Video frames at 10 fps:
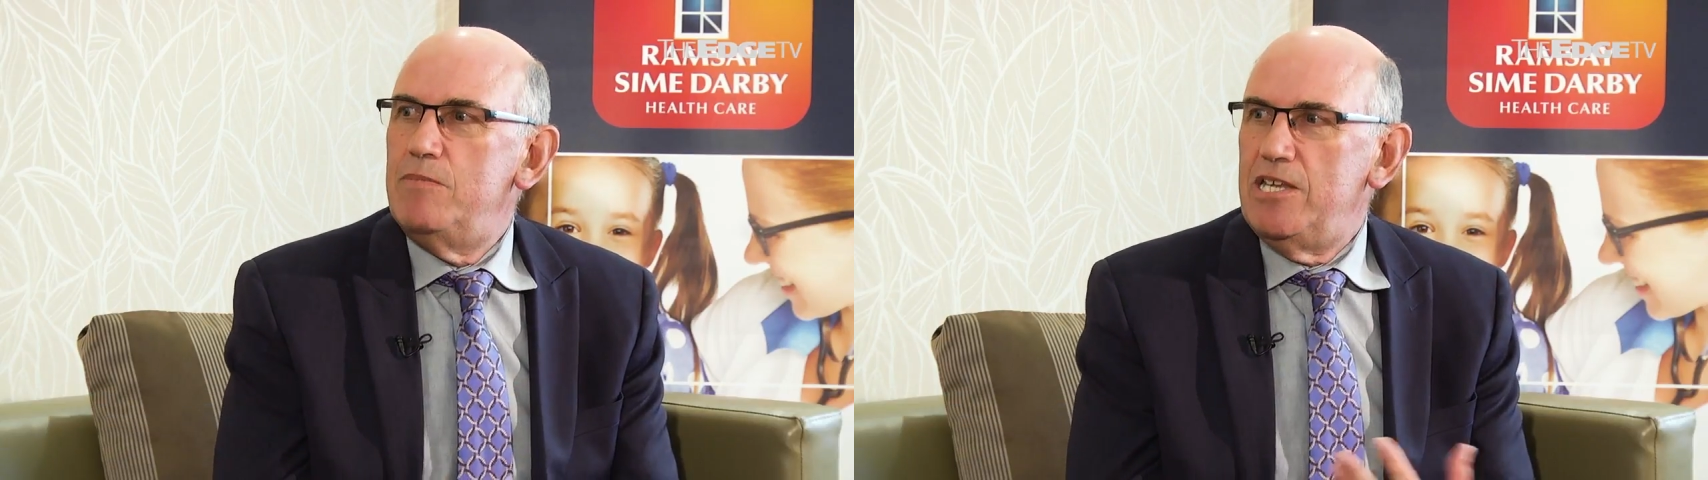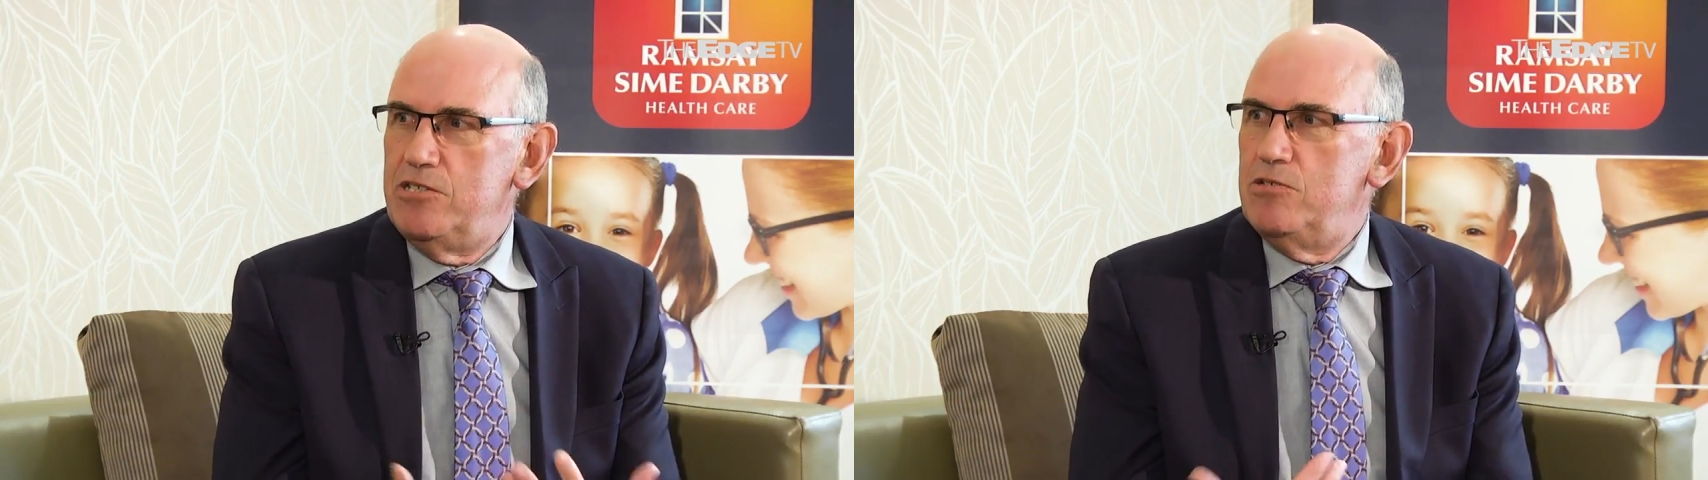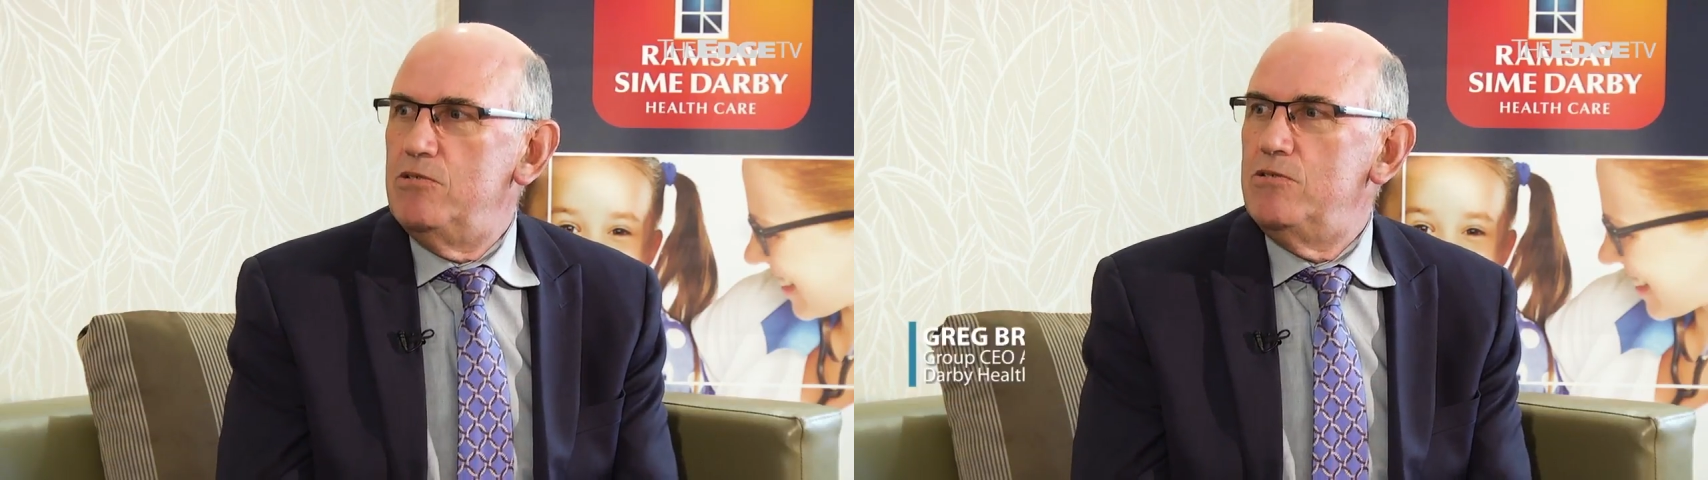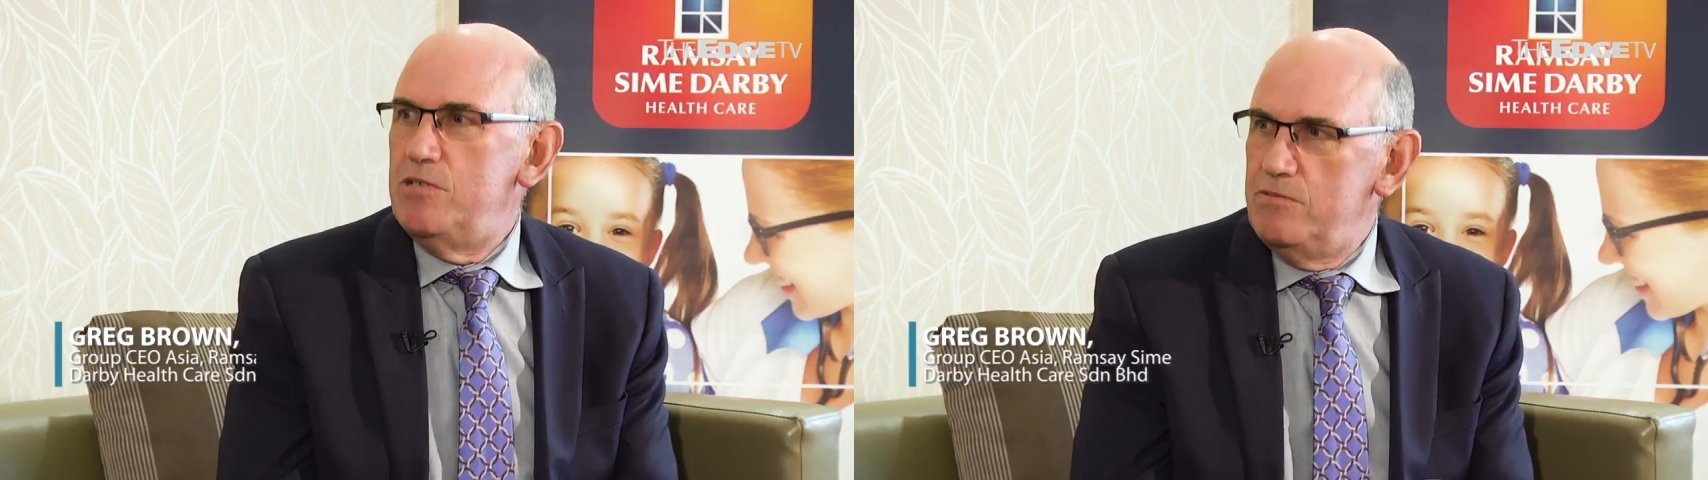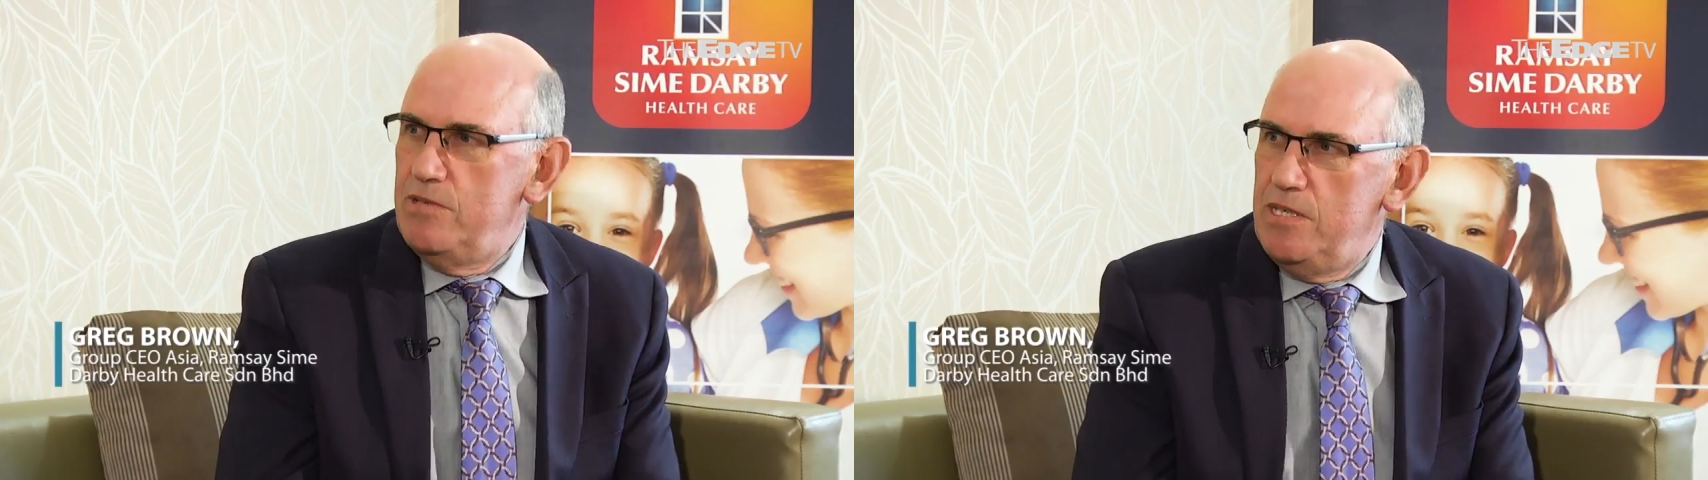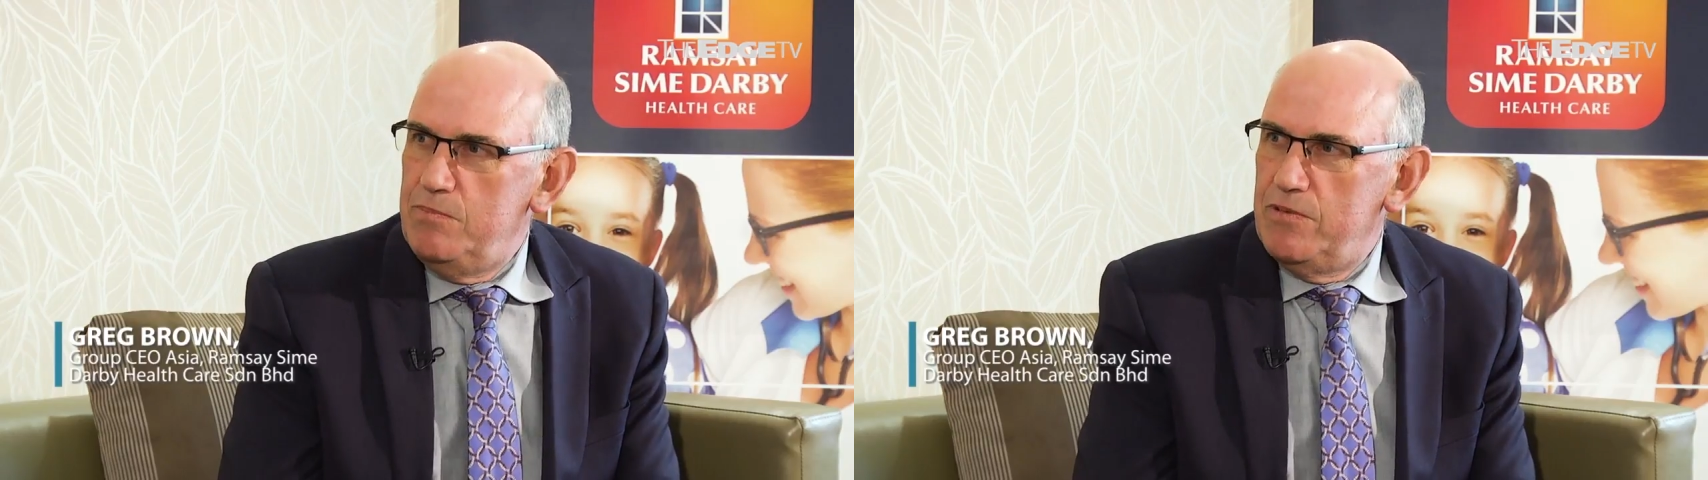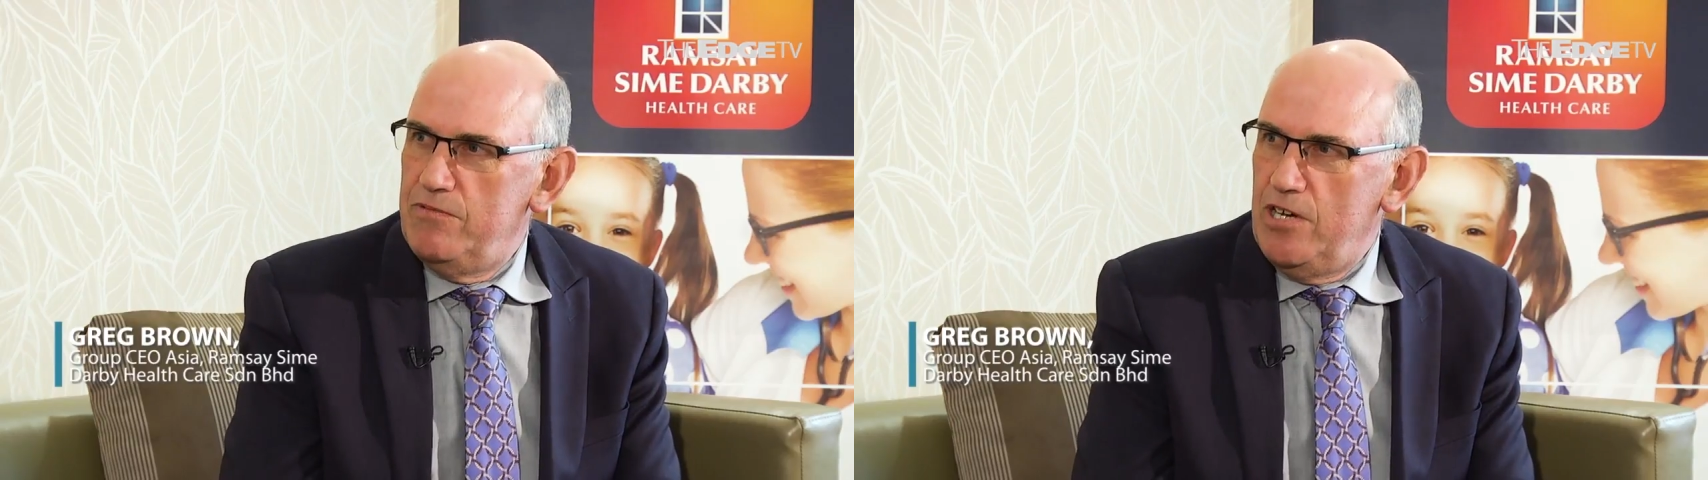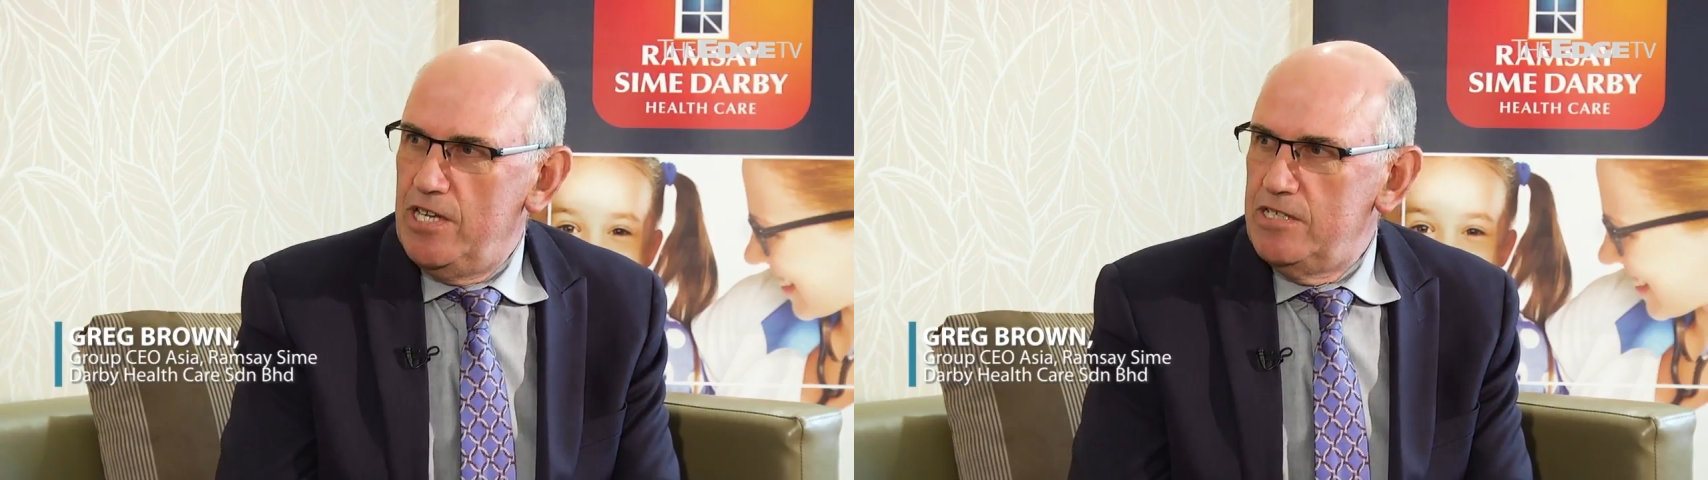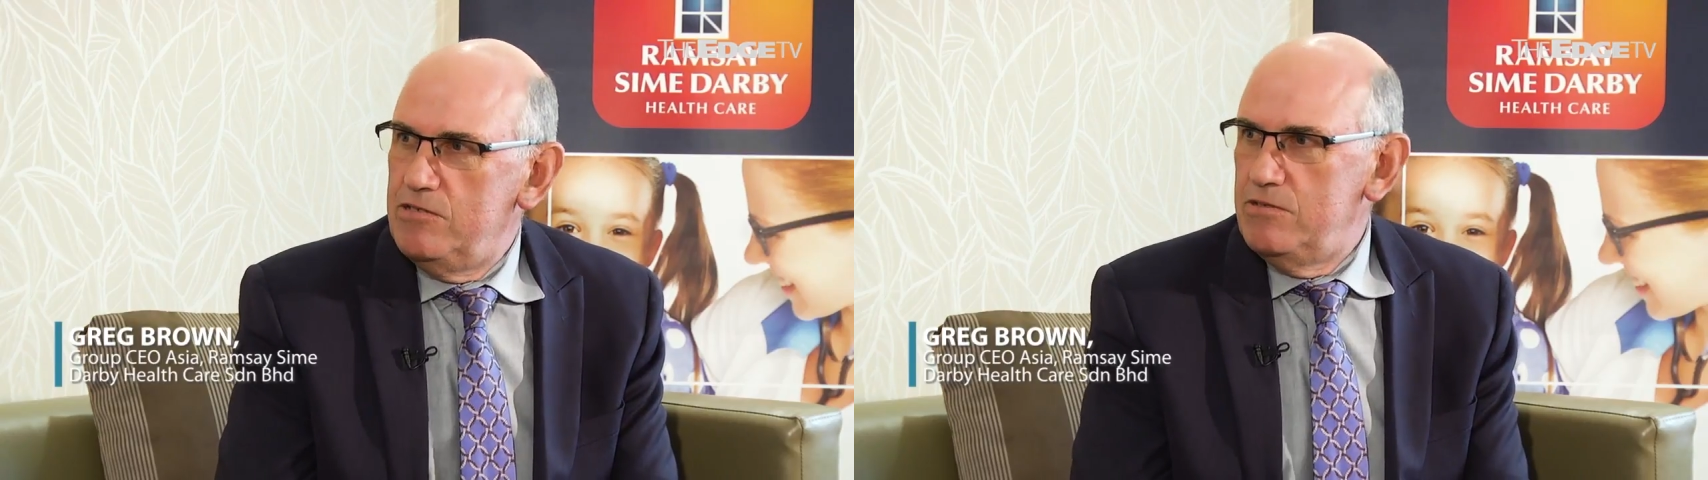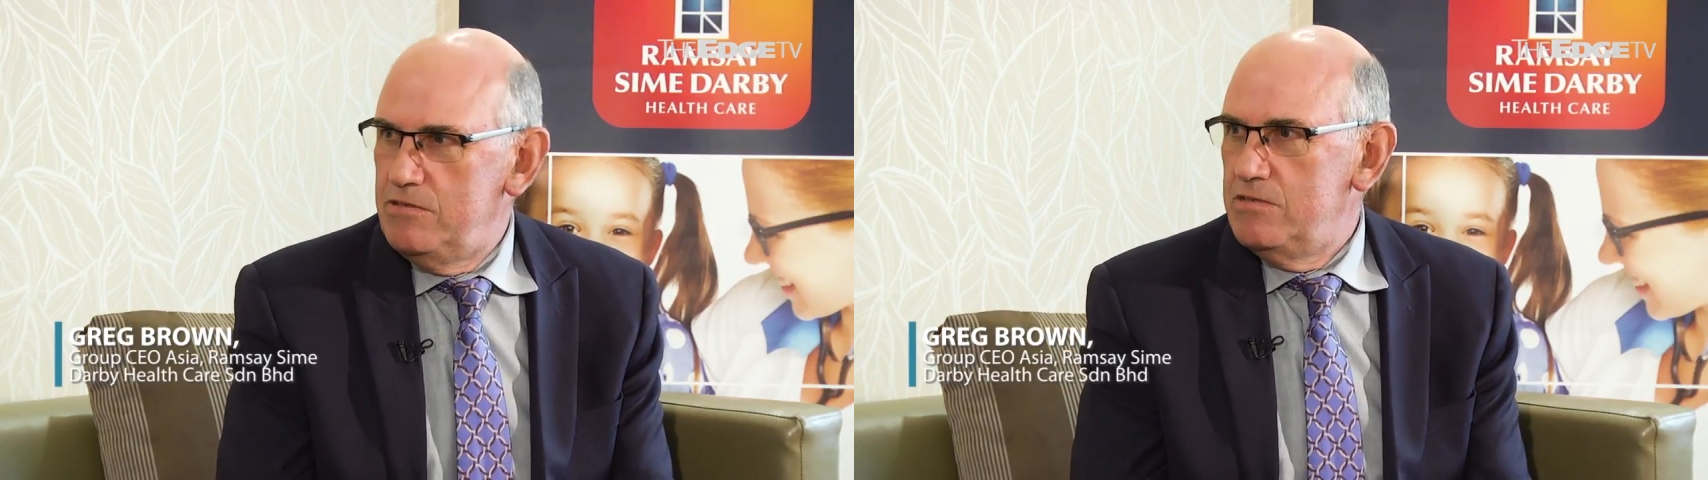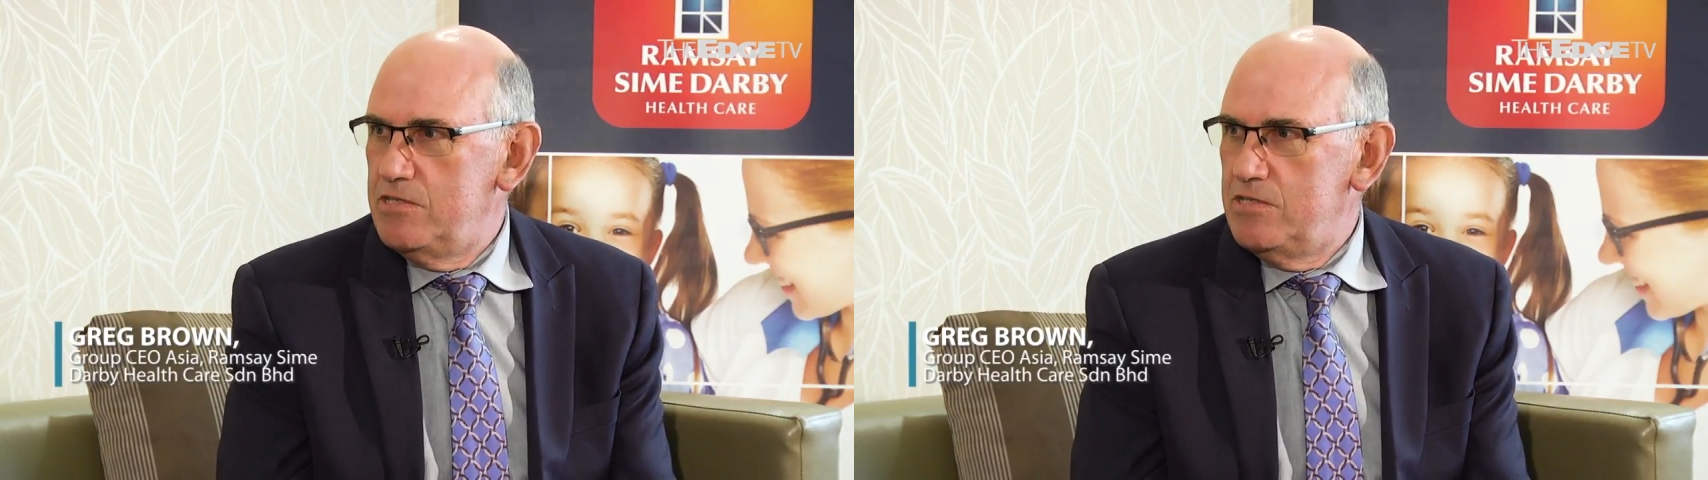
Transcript: make sure that we provide a good